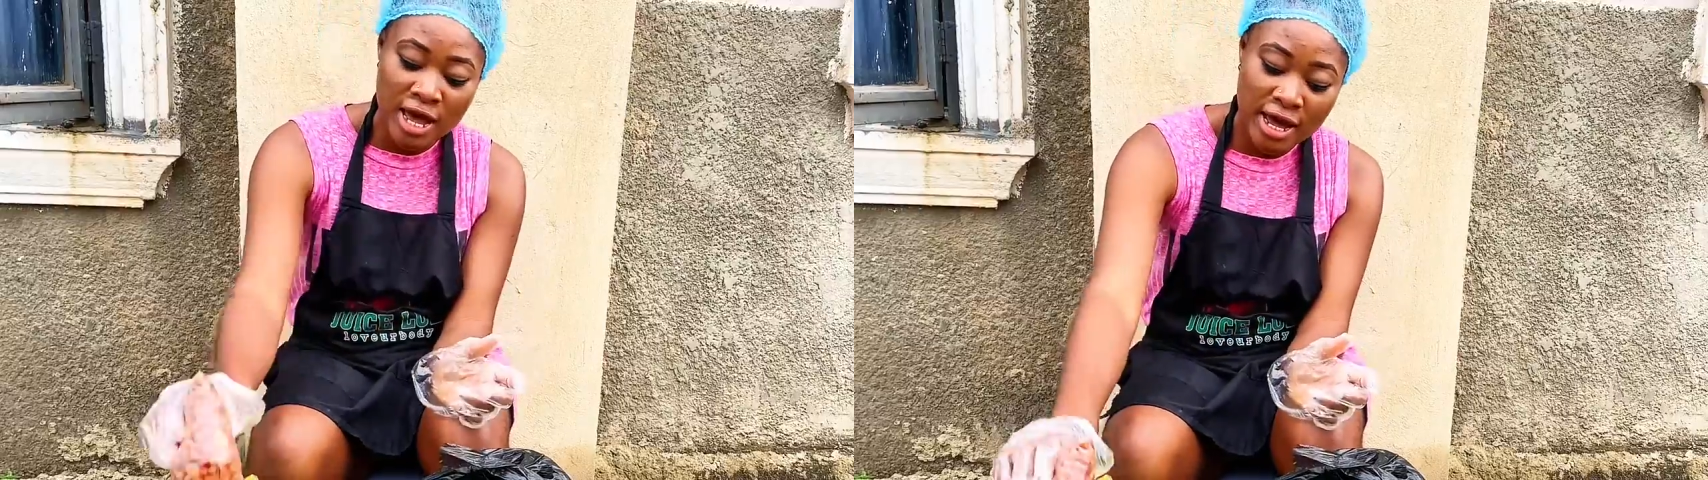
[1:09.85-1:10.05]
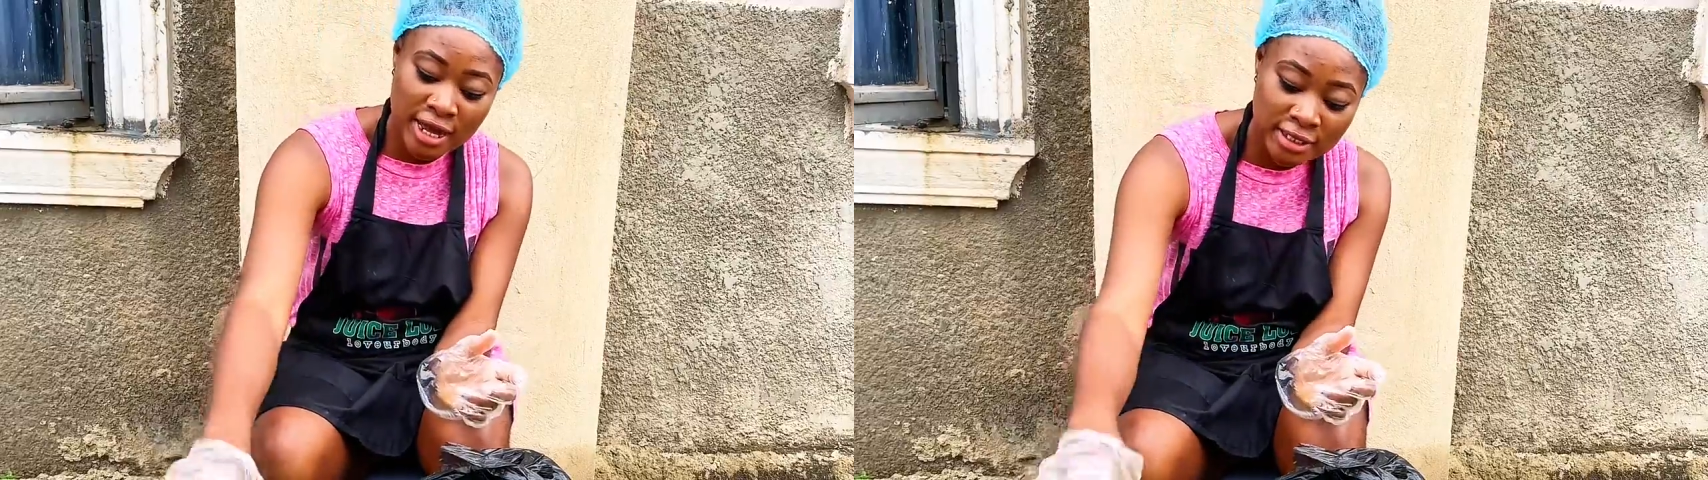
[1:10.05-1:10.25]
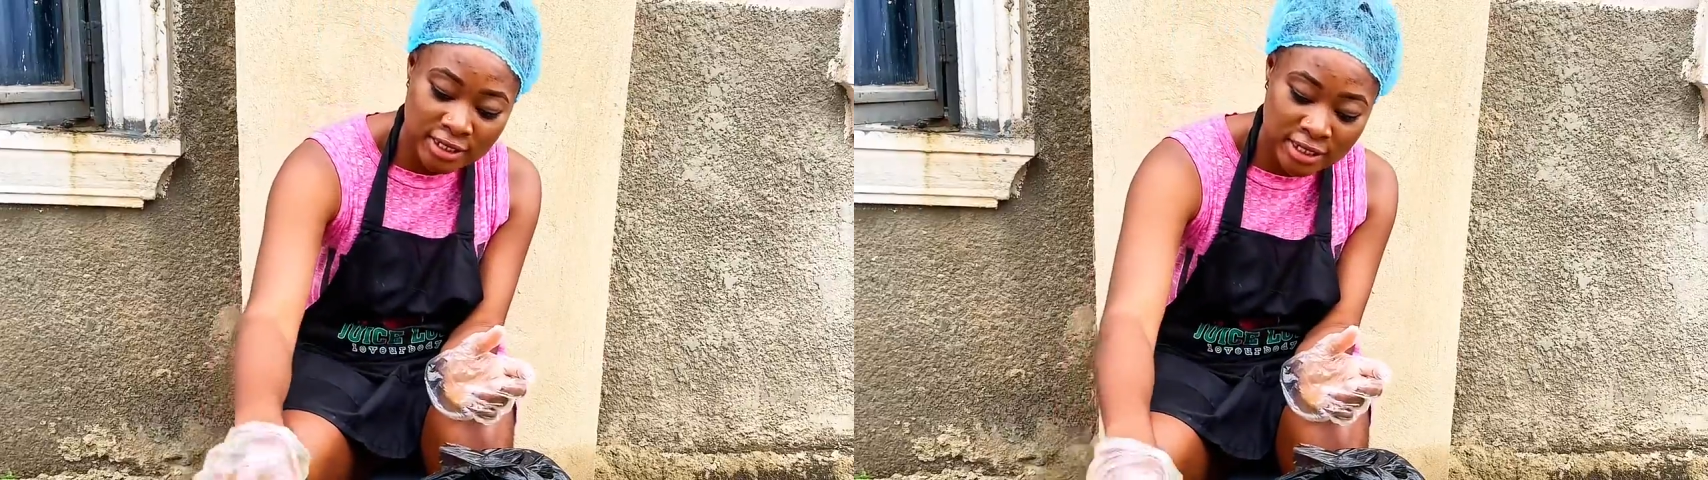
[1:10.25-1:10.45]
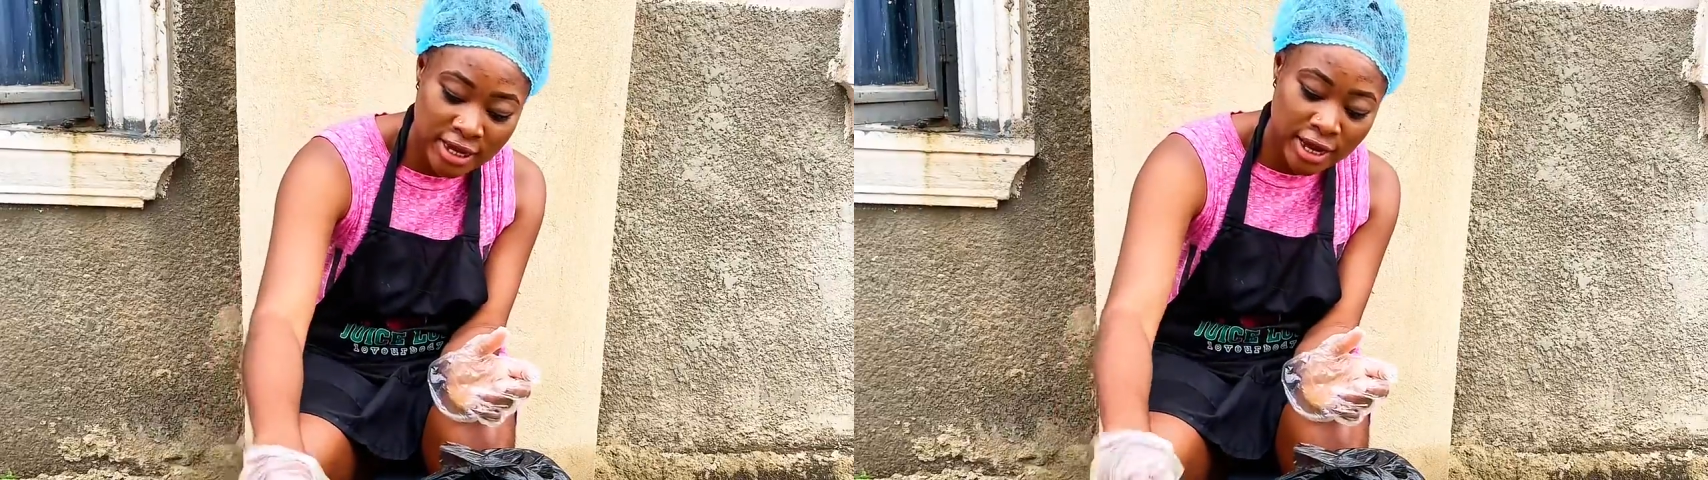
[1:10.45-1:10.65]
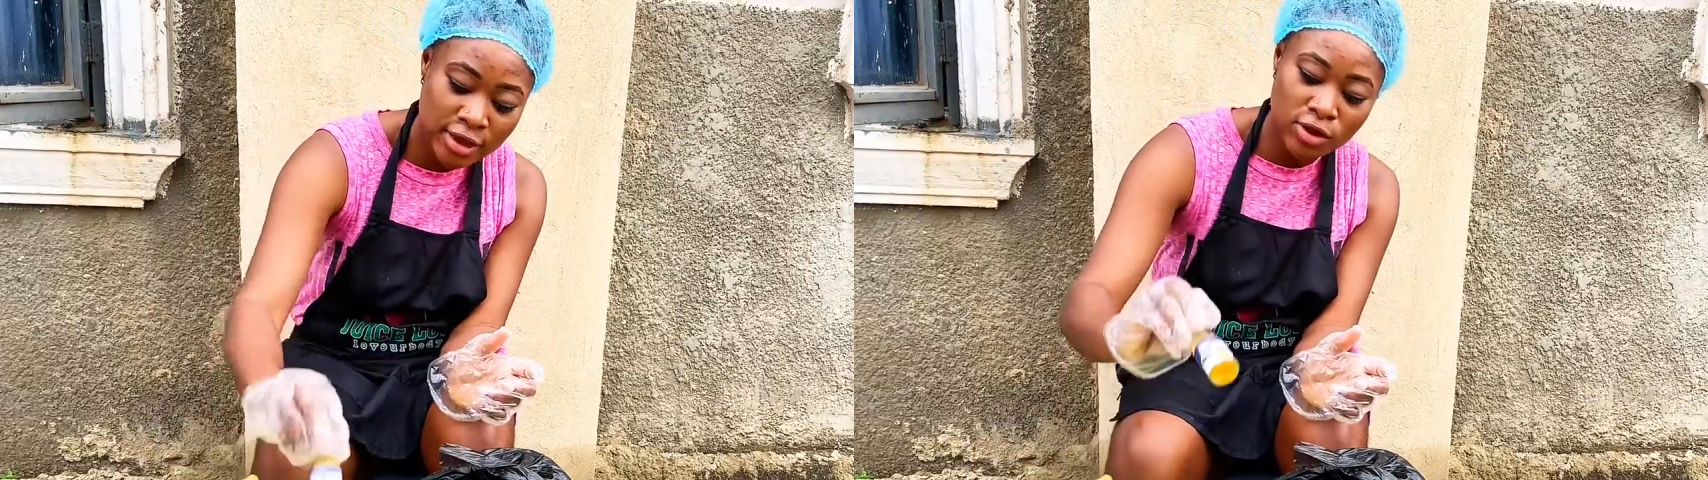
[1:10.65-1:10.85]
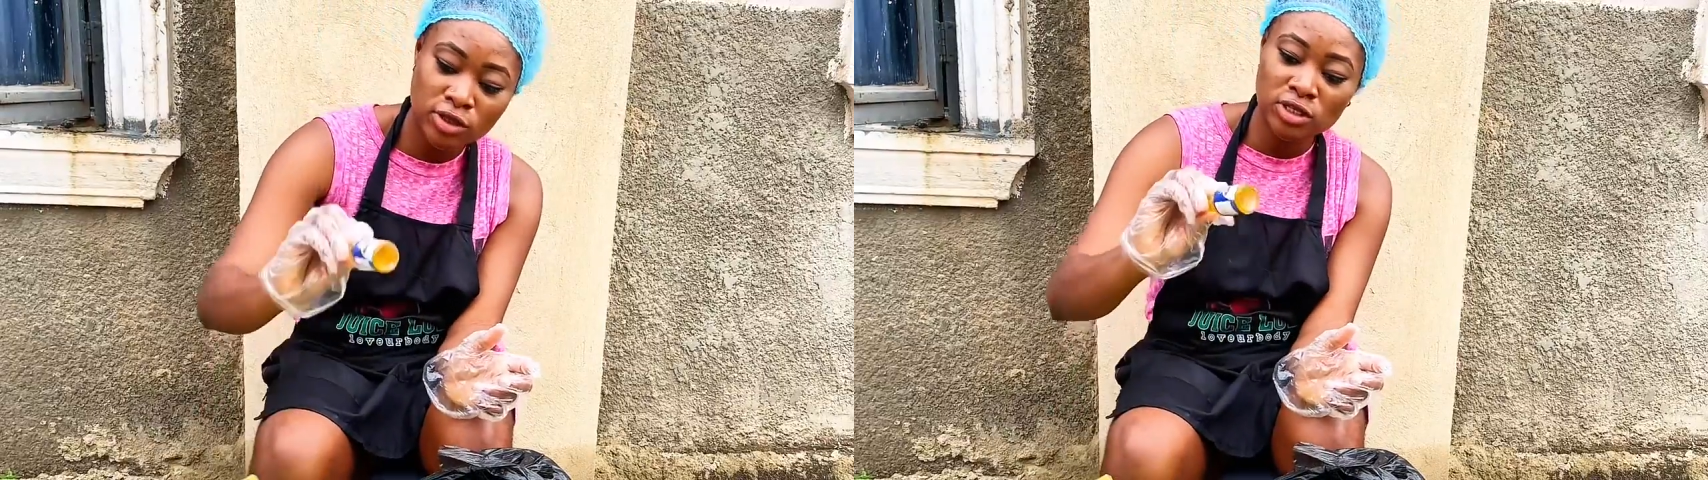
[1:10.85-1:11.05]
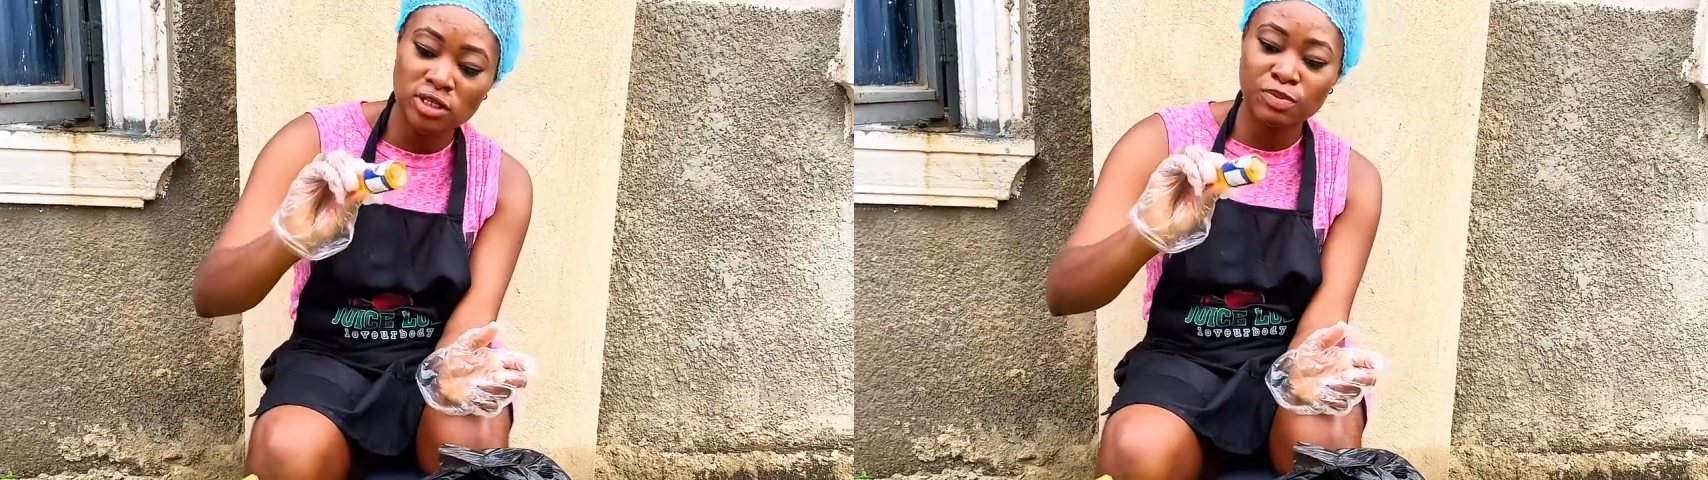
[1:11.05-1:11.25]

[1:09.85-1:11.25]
And then I got this